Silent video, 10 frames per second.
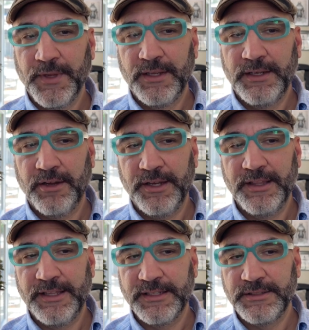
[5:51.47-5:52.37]
Now
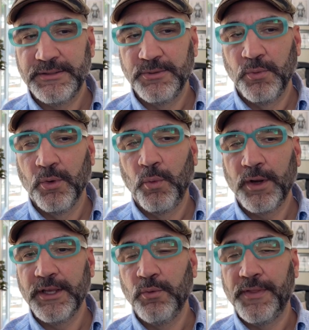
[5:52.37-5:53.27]
in this, we're
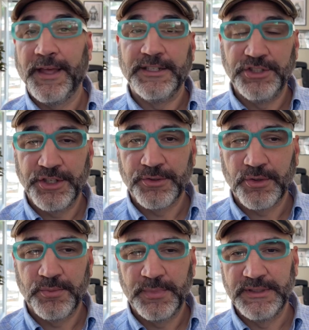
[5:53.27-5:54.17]
working with a
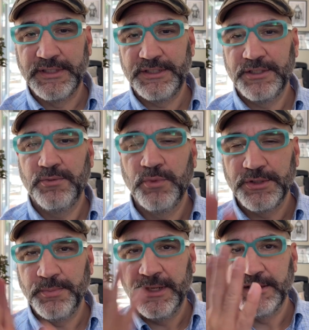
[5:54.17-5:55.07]
general position,
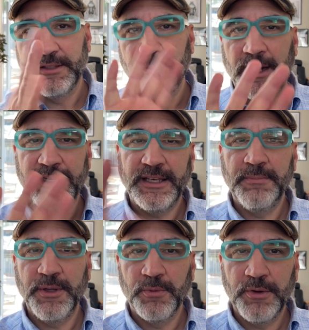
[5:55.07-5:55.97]
which means the body can
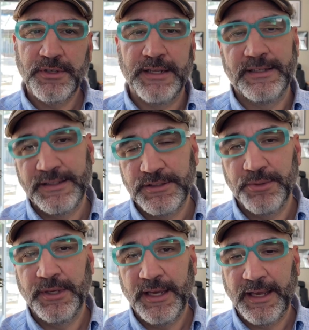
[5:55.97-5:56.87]
be rotated. It's
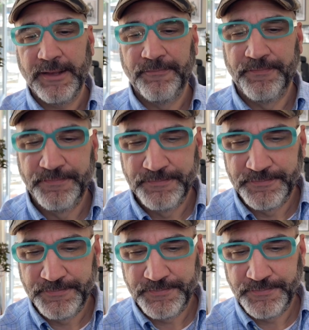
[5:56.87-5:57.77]
okay.
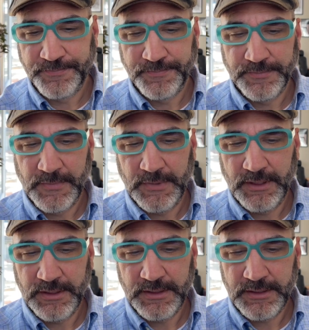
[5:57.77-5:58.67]

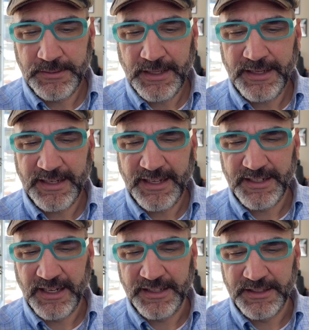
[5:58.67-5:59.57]
And I kind
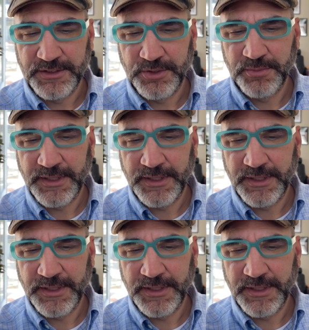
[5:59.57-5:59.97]
of like the zoomed